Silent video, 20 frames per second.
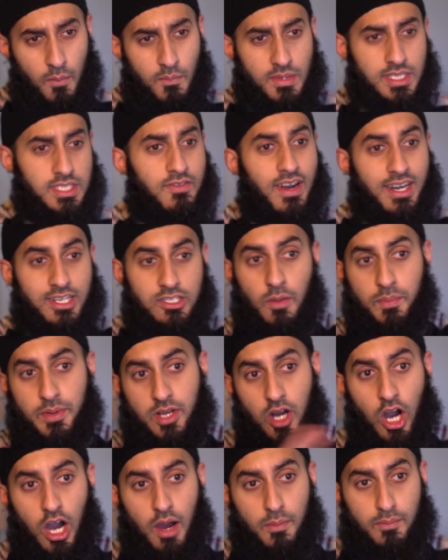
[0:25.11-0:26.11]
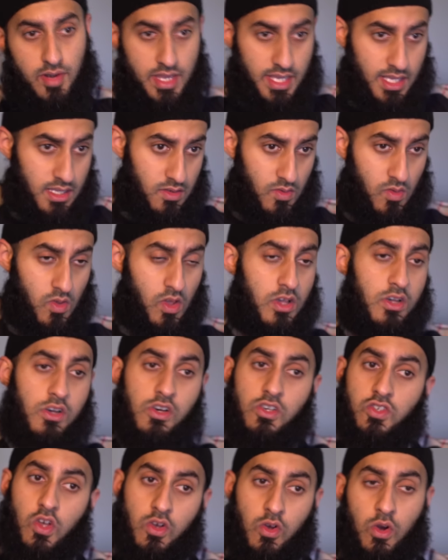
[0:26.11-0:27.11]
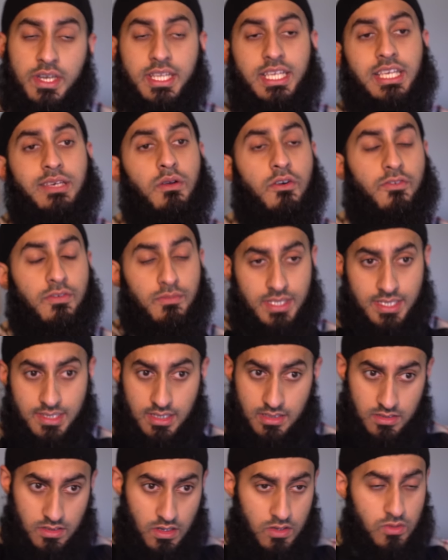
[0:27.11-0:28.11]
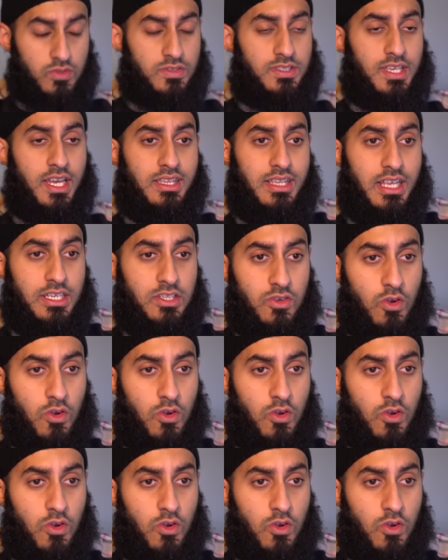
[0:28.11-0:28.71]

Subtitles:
It's around the topic of heartbreak. So I got an email from a sister who said that,